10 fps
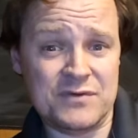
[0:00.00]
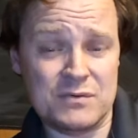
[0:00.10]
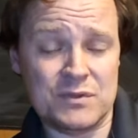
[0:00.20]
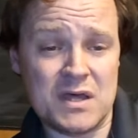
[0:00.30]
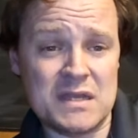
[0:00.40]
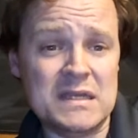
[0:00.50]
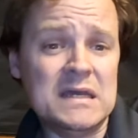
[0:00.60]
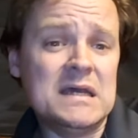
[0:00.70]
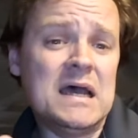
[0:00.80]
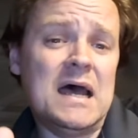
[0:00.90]
phone line.
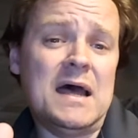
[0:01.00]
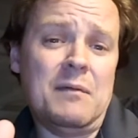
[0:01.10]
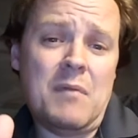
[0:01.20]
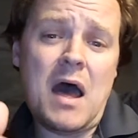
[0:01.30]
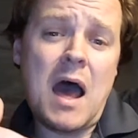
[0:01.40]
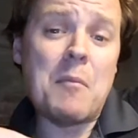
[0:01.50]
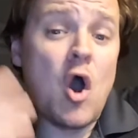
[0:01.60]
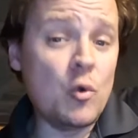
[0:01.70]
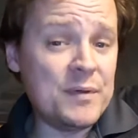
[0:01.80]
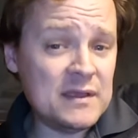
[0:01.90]
I'm
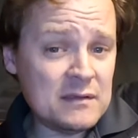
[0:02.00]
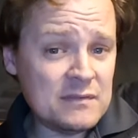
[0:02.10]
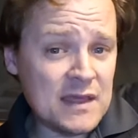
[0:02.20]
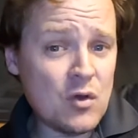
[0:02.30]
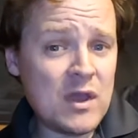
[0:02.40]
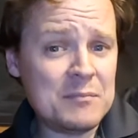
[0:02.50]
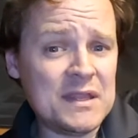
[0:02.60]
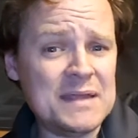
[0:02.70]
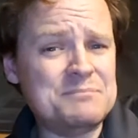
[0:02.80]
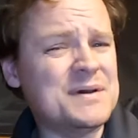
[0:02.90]
hoping they go
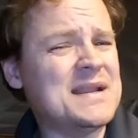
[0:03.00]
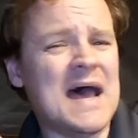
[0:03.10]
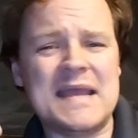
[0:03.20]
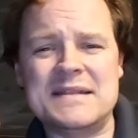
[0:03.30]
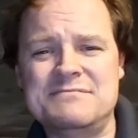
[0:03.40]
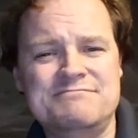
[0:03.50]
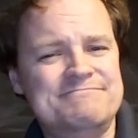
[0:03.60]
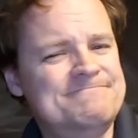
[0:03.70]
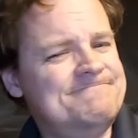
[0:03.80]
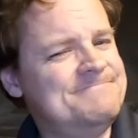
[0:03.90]
AMOLED, but I
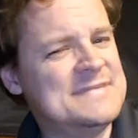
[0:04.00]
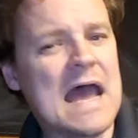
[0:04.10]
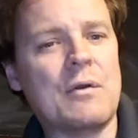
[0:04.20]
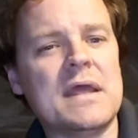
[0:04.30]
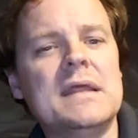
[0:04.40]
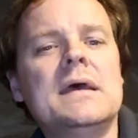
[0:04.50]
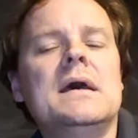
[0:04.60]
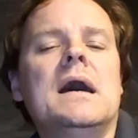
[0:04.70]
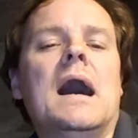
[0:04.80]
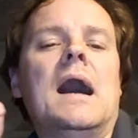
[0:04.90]
doubt it.
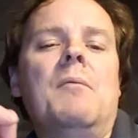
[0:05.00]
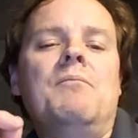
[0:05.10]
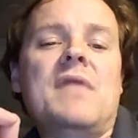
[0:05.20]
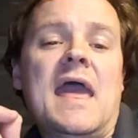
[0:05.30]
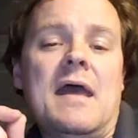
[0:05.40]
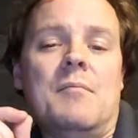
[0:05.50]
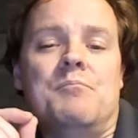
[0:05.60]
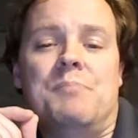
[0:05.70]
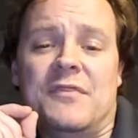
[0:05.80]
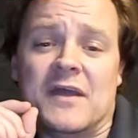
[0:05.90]

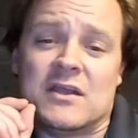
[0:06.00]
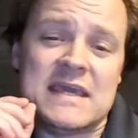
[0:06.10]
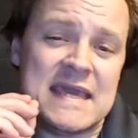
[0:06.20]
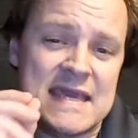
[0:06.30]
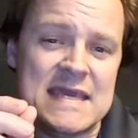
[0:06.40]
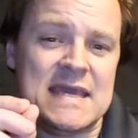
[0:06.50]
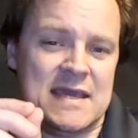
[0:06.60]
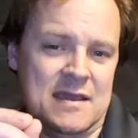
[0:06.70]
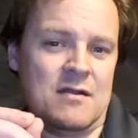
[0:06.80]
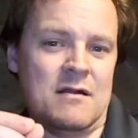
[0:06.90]
But the key
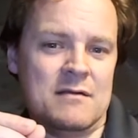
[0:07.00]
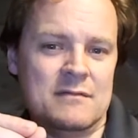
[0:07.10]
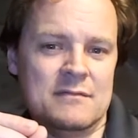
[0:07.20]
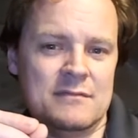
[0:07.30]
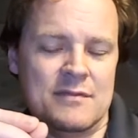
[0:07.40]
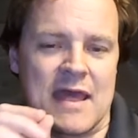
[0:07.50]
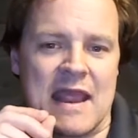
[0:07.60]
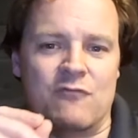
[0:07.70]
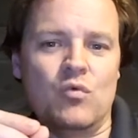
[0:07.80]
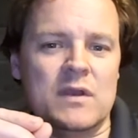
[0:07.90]
here that
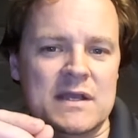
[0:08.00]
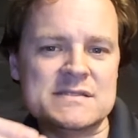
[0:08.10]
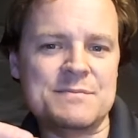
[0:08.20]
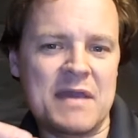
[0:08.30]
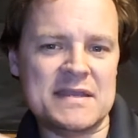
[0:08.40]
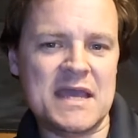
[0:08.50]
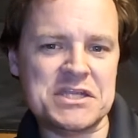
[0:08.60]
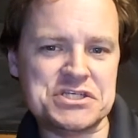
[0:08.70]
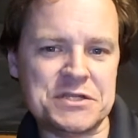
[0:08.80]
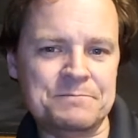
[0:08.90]
everyone needs to pay
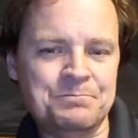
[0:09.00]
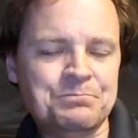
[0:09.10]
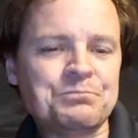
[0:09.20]
attention